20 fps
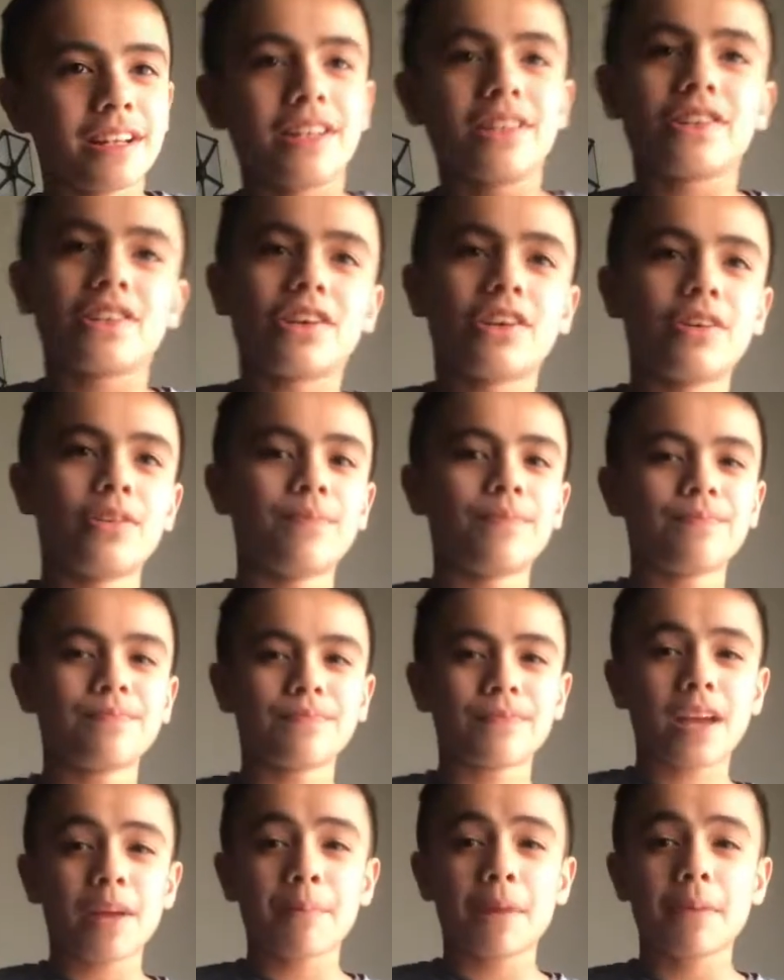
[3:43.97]
So
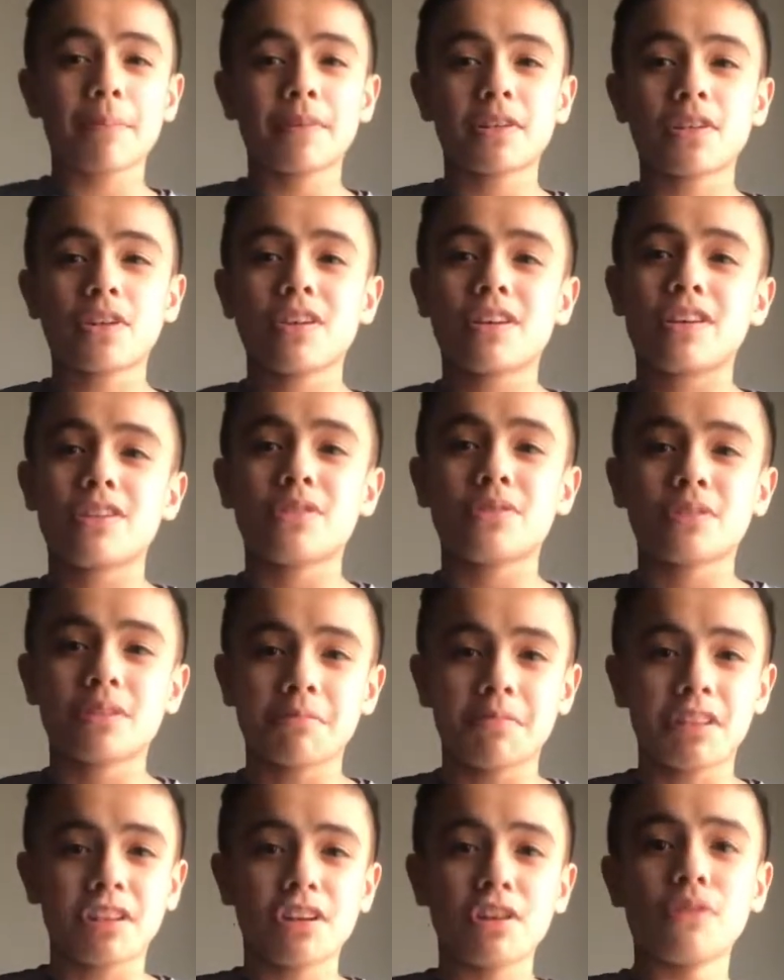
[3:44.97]
I might be starting to do
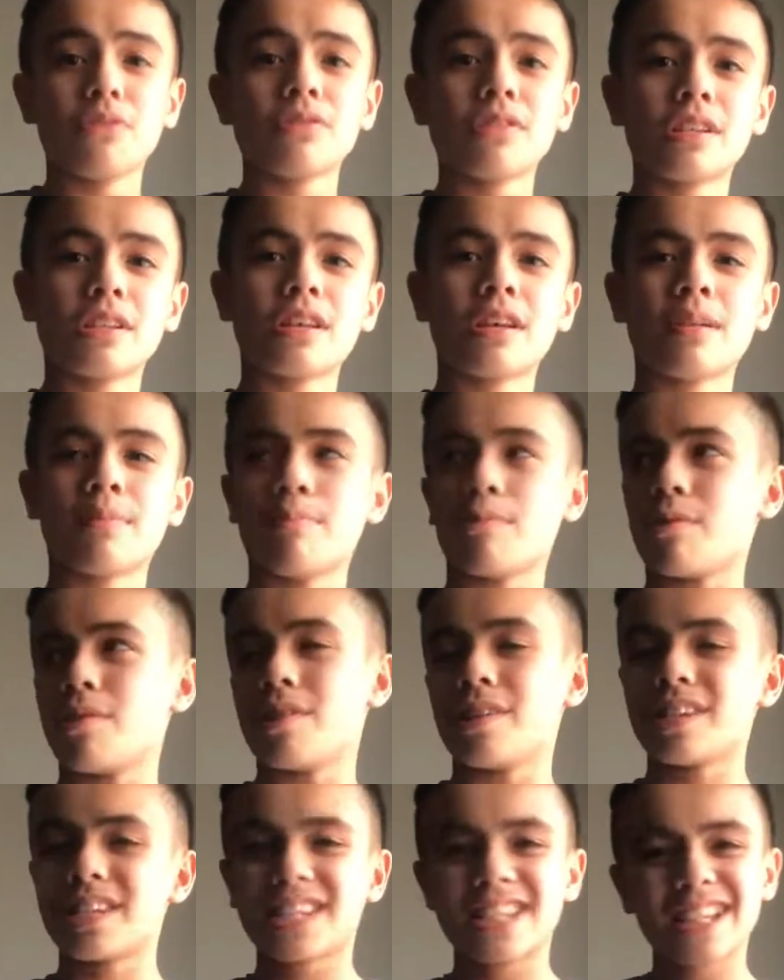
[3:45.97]
some of those,
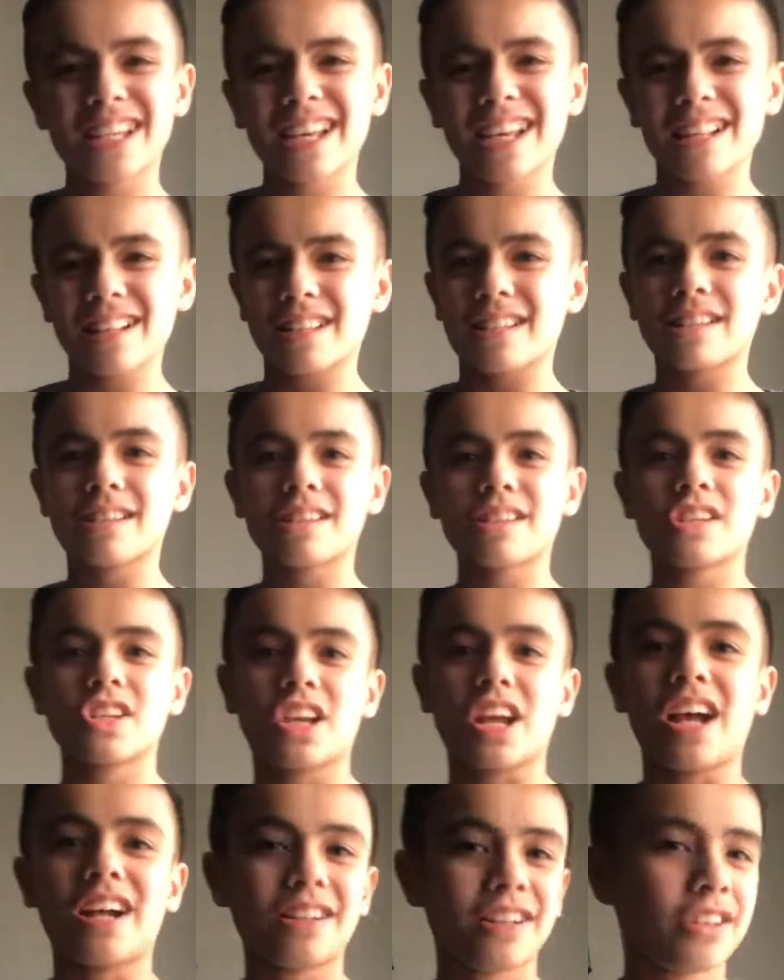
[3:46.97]
more skits,
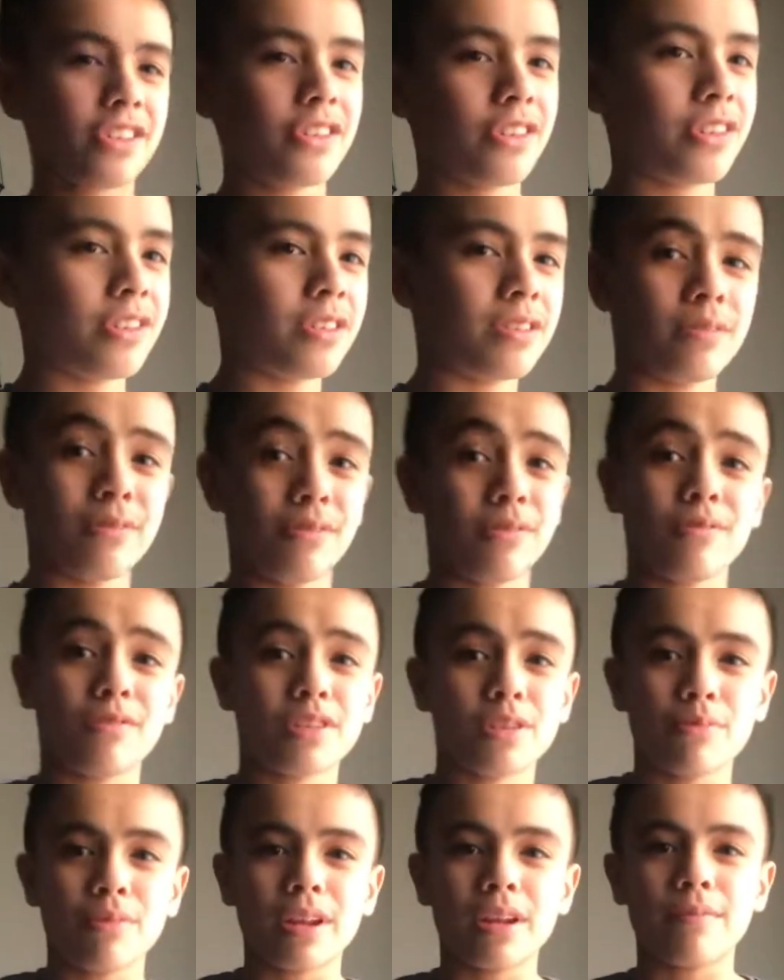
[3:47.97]
challenges,
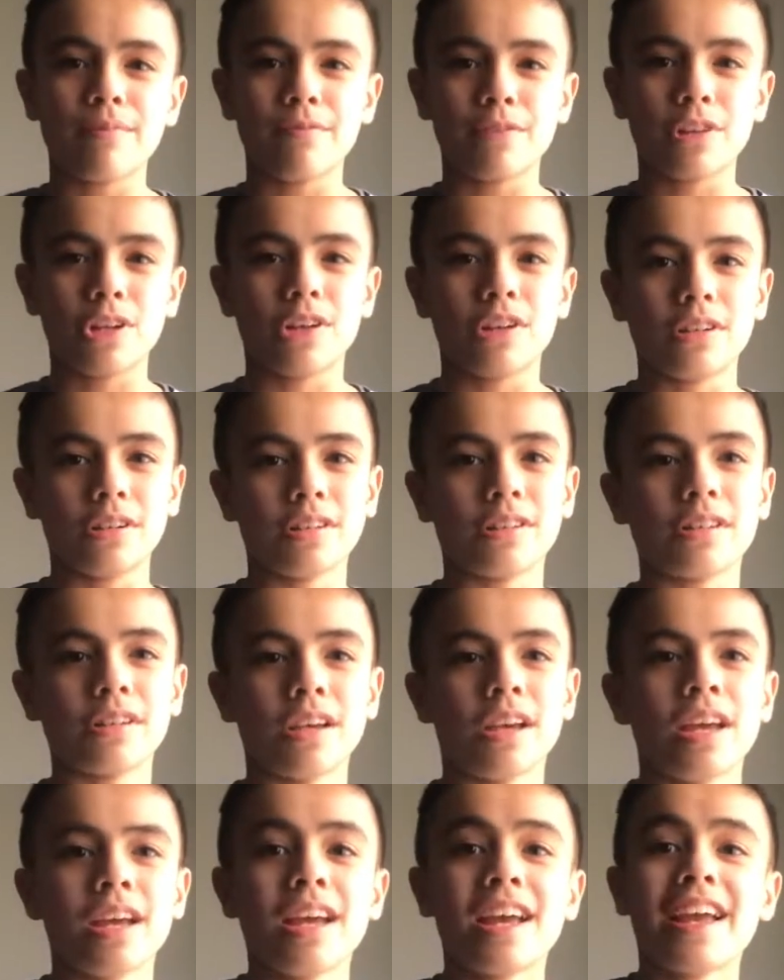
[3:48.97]
just random vlogs.
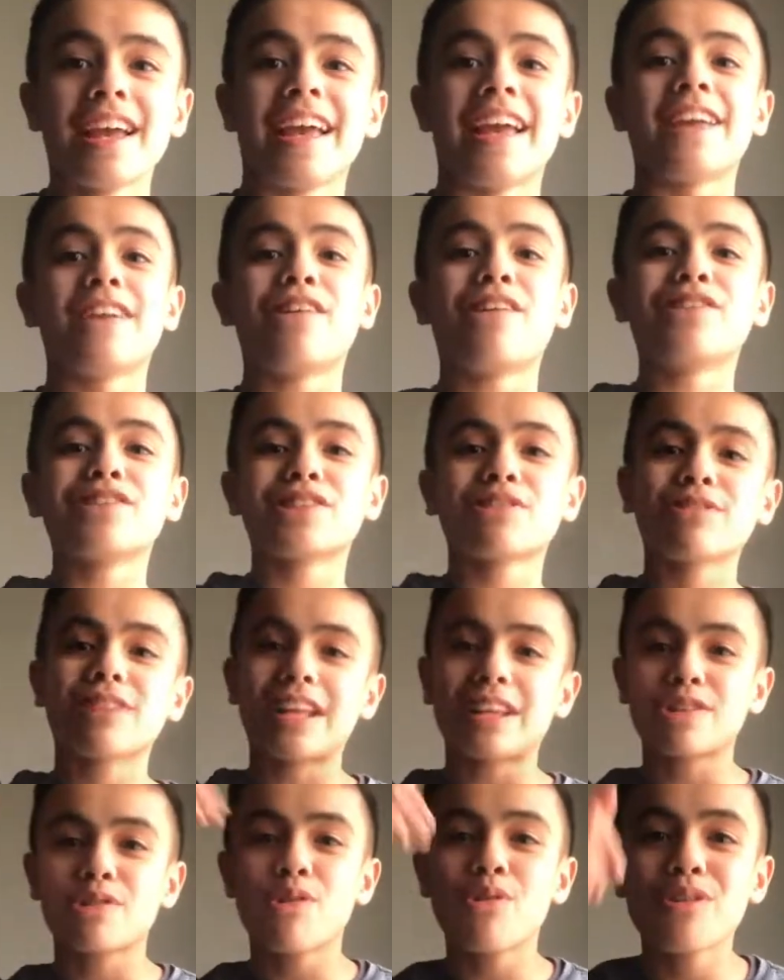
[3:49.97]
And also
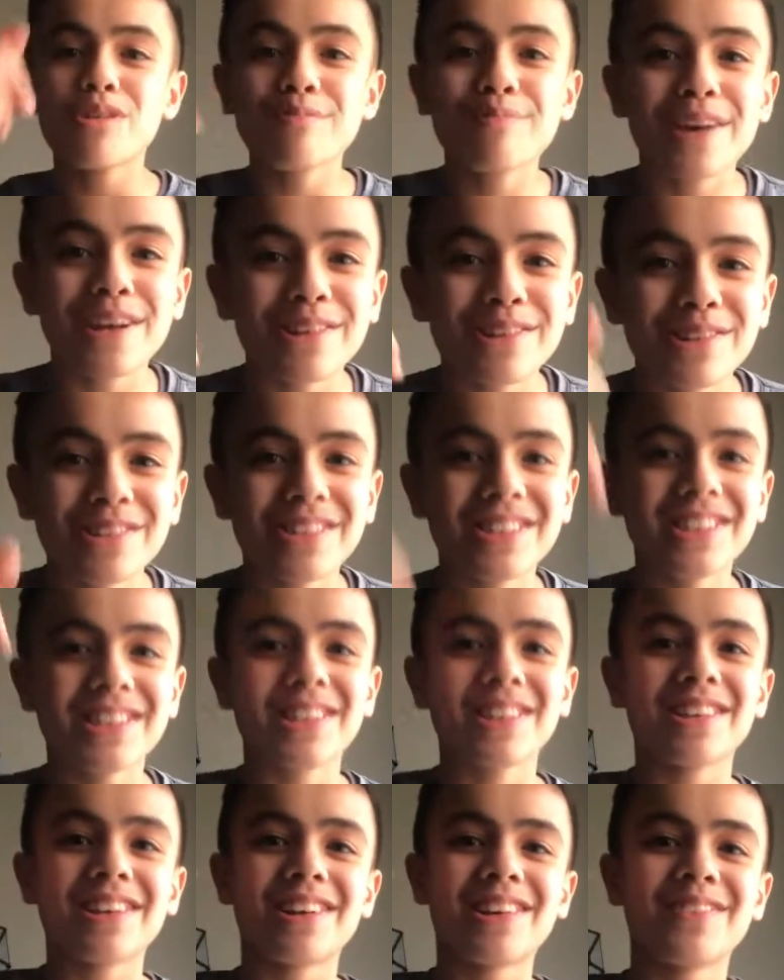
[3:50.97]
that Toy
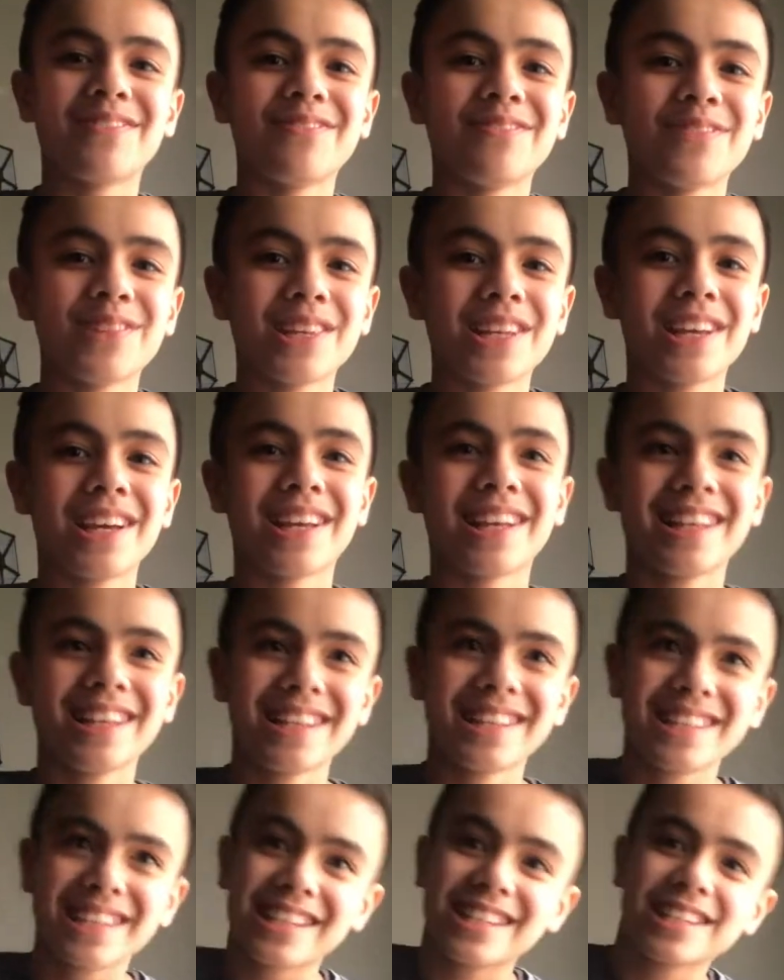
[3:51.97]
Battles
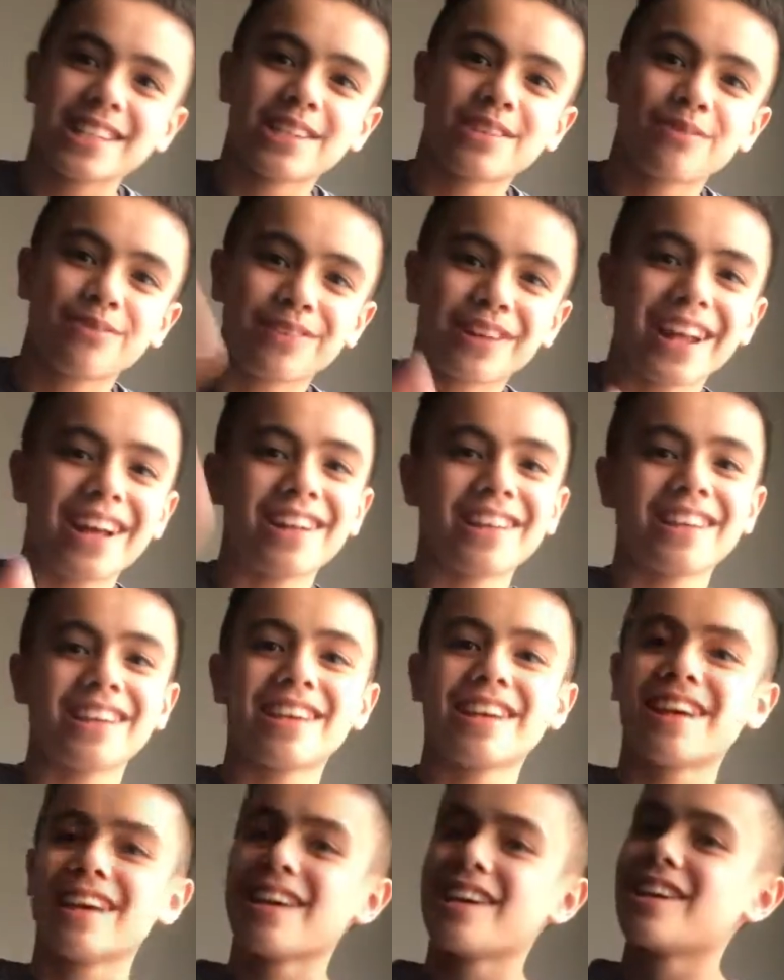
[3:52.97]
season
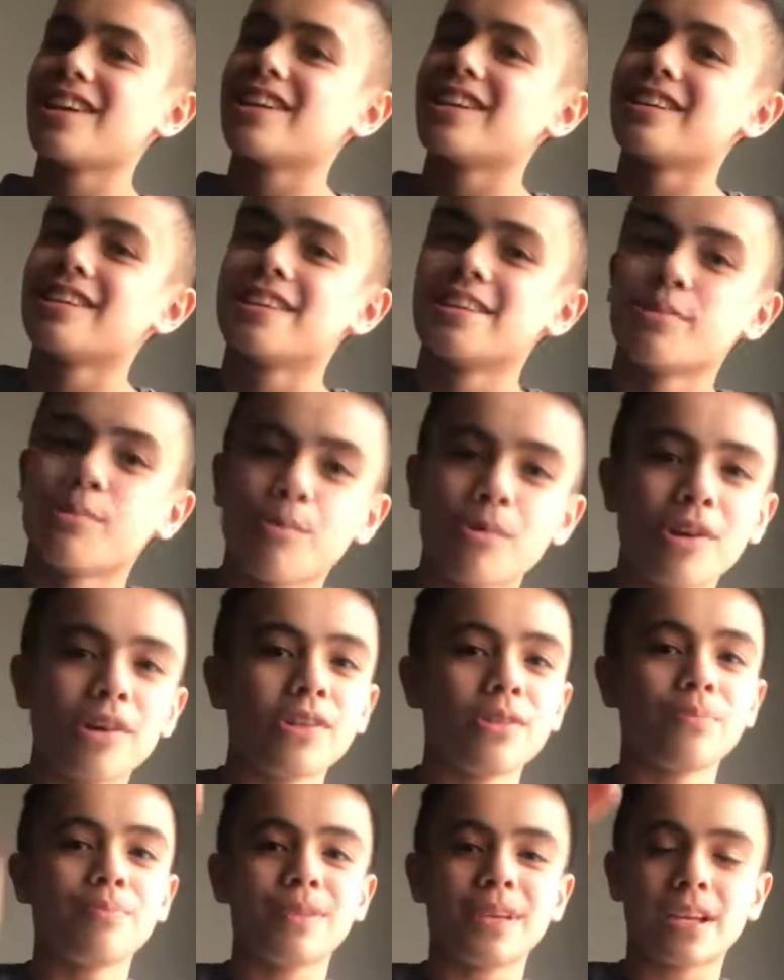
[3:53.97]
finale
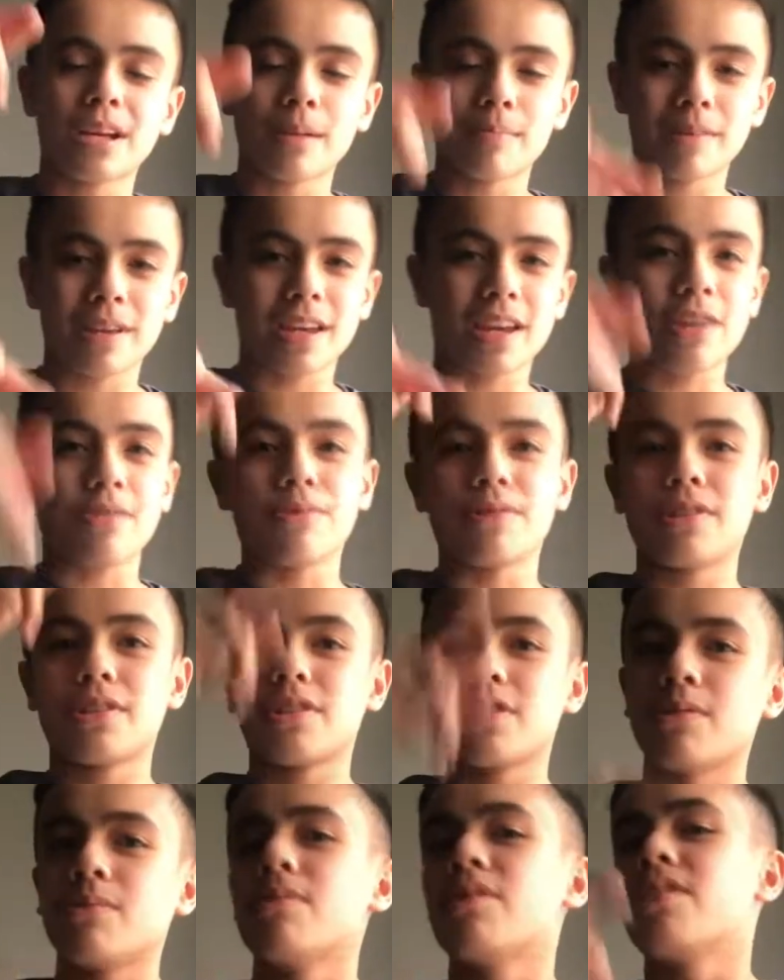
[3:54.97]
will be coming out
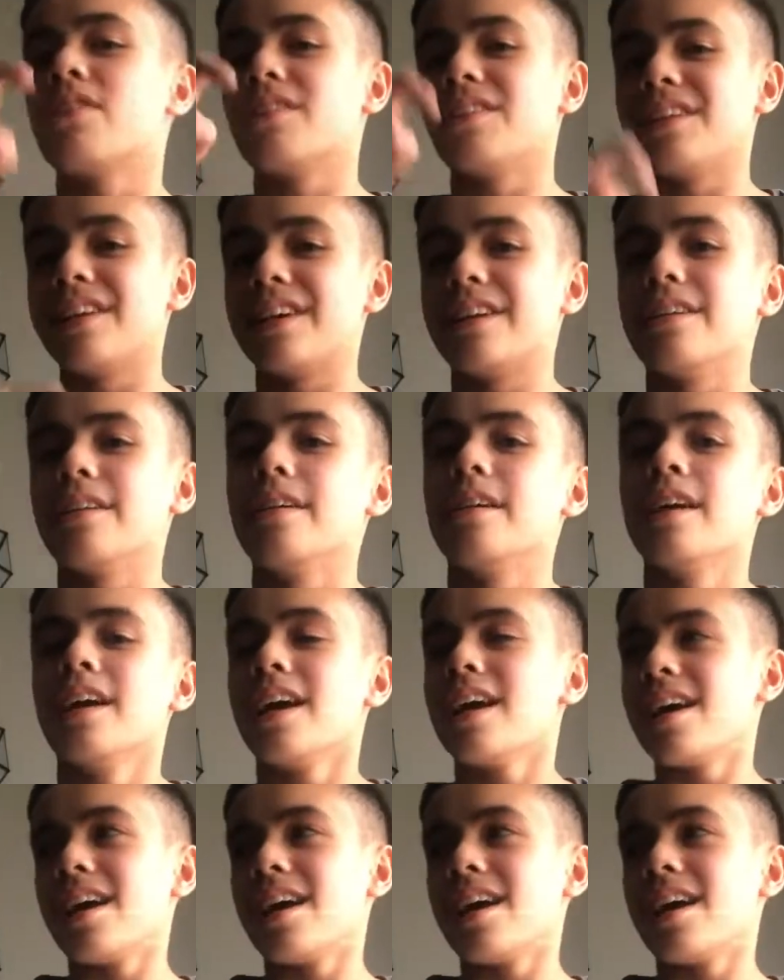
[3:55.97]
sooner or later.